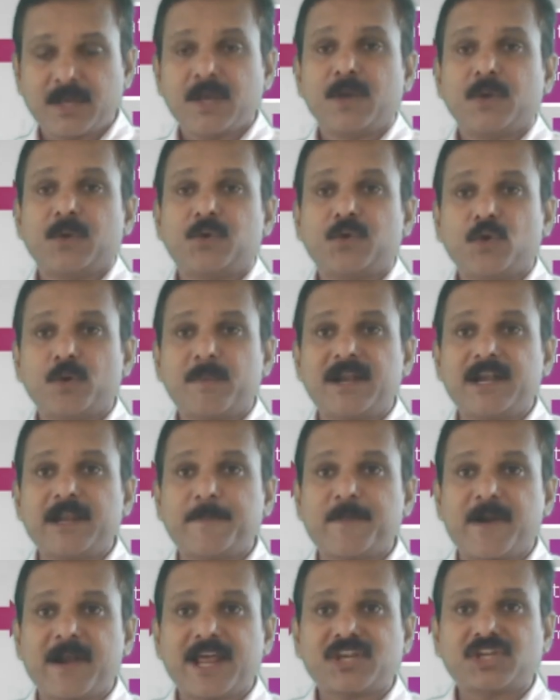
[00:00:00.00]
human
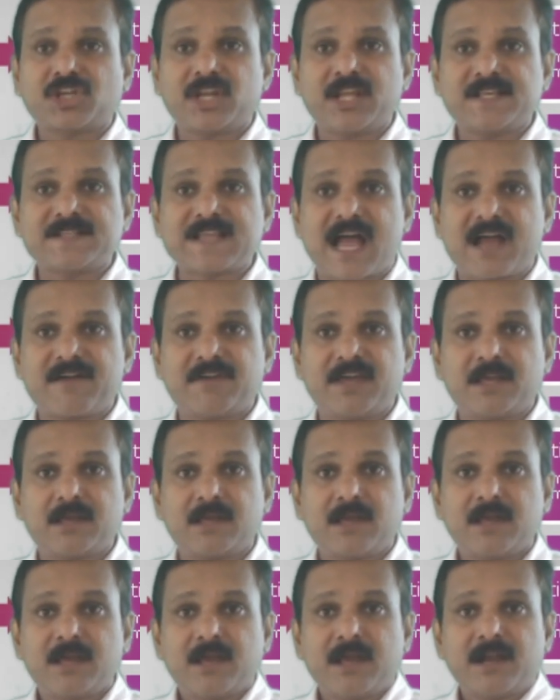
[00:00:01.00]
reproduction is
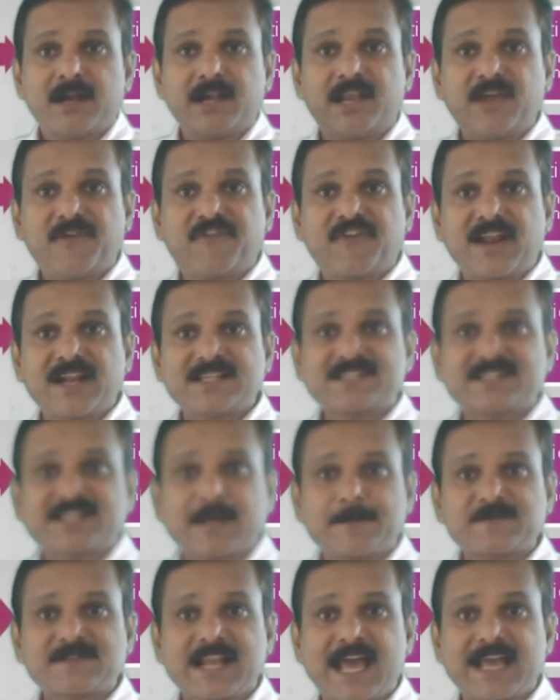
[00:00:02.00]
having different
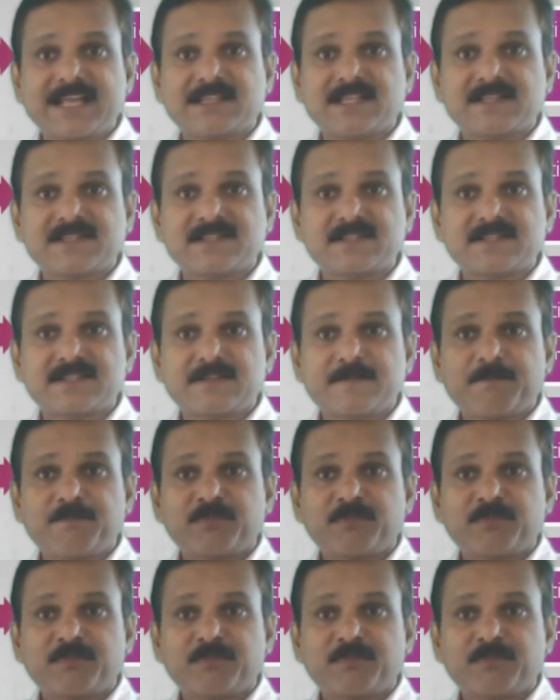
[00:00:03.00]
steps like this